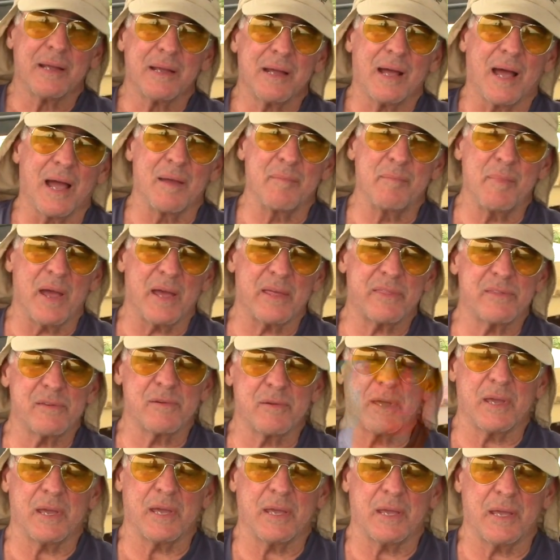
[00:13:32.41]
good. I'm Matthew
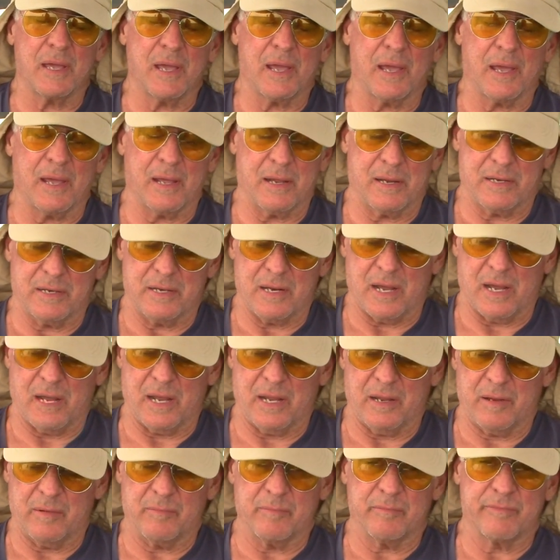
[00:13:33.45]
King, and
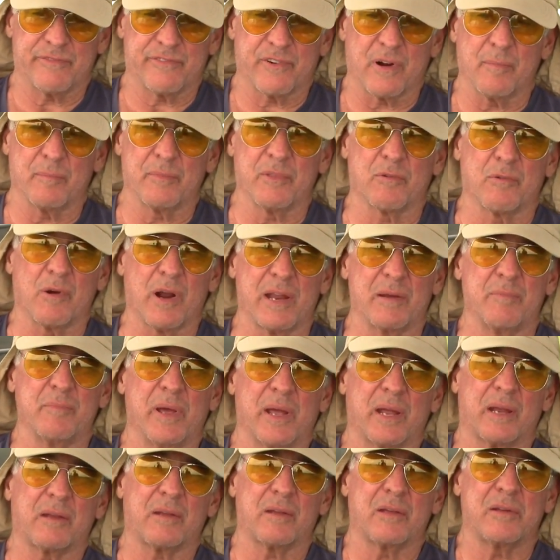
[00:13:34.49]
I'm from the
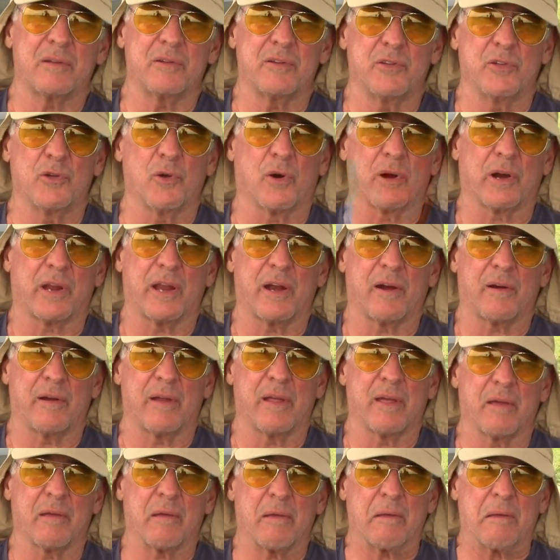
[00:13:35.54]
Rhinebeck, New York
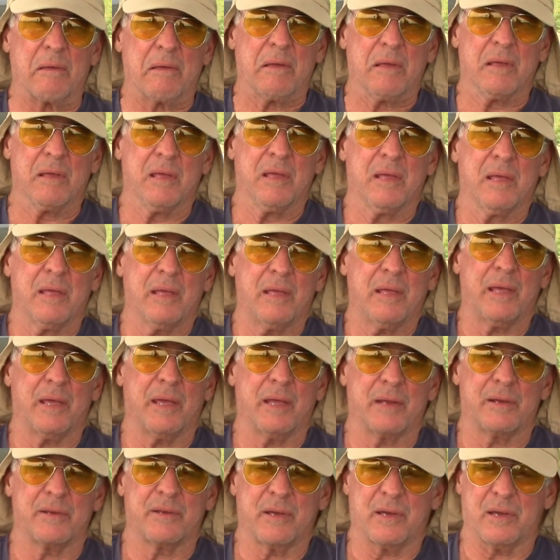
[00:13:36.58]
area.
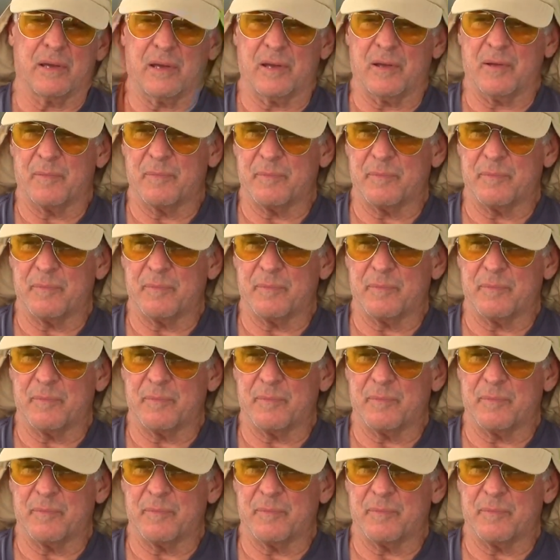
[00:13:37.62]
And uh,